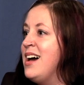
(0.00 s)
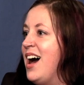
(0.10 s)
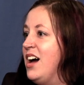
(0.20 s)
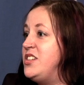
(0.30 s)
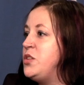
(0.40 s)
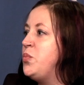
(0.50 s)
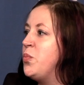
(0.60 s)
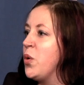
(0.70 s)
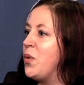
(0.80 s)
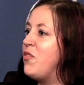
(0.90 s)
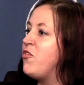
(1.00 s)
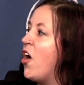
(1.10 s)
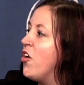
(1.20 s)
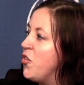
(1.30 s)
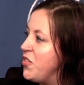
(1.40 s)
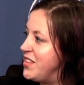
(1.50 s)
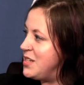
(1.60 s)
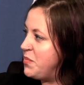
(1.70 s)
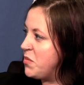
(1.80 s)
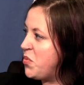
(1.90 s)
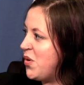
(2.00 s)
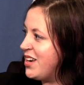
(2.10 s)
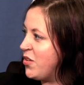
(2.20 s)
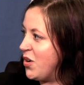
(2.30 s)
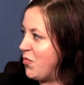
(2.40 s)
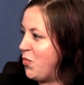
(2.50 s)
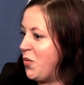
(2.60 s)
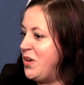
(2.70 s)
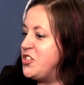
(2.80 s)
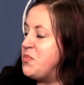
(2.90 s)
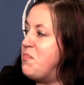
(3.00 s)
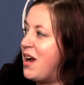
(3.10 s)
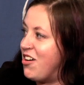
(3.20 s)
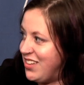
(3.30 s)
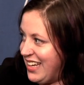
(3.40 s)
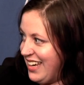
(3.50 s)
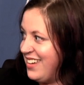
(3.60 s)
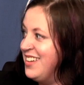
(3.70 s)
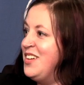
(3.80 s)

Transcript: uh, Did were we far over the tipping point, or were we just barely,